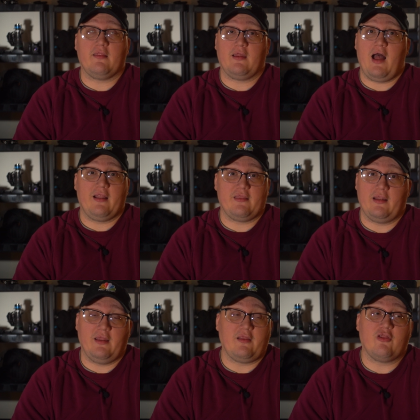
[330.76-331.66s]
is a
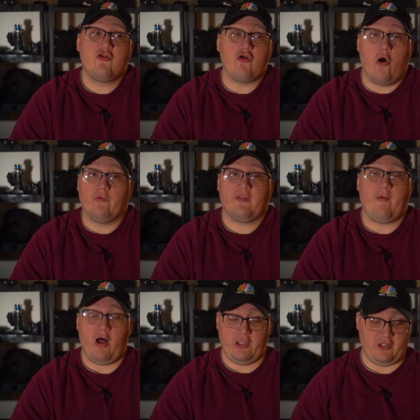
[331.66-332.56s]
godsend because it's so
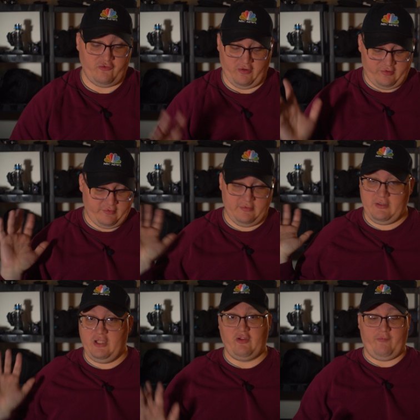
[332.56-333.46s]
small. You can just
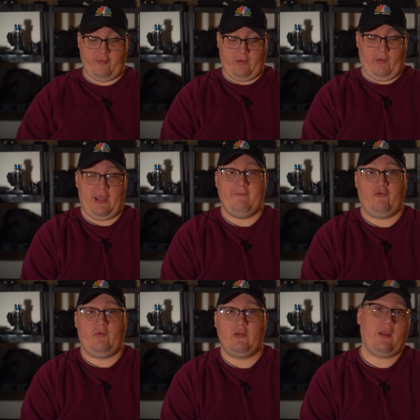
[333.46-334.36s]
you can just put it right in
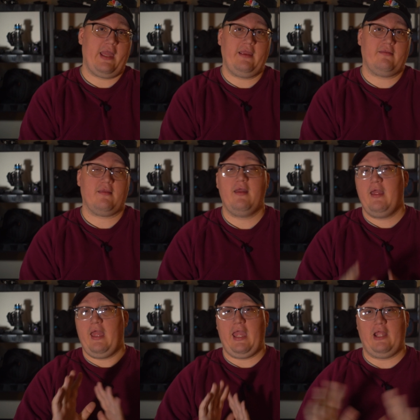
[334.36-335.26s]
between your legs
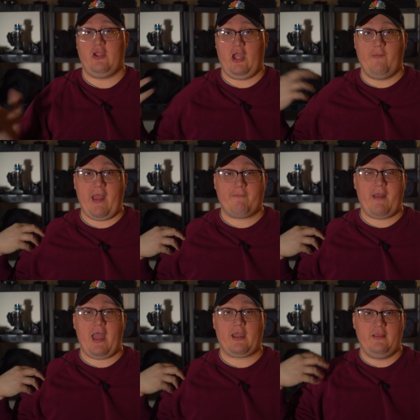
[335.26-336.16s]
and you got your
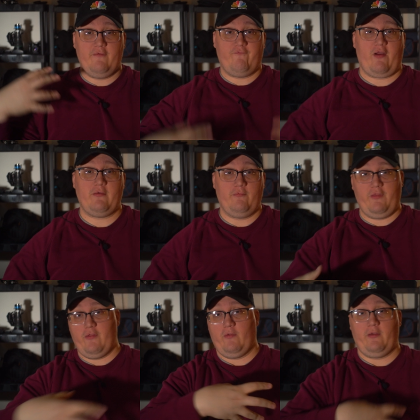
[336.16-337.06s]
backpack in the front
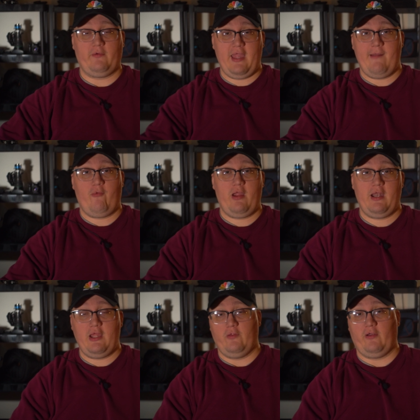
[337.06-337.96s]
with your little camera
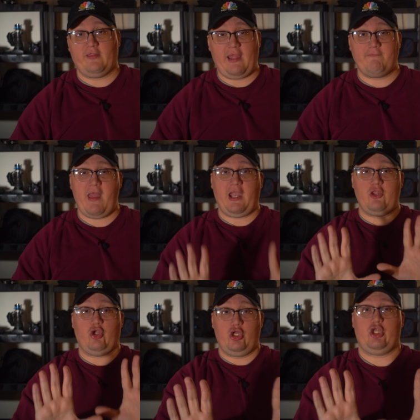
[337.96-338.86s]
in it, your little sight bag,
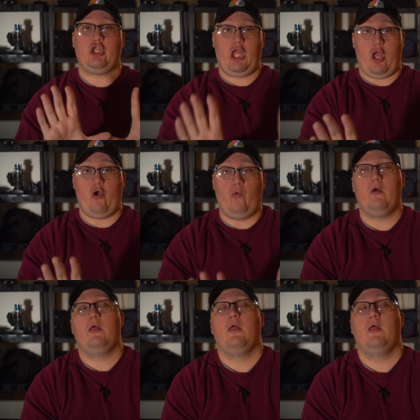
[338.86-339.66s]
and you're good to go.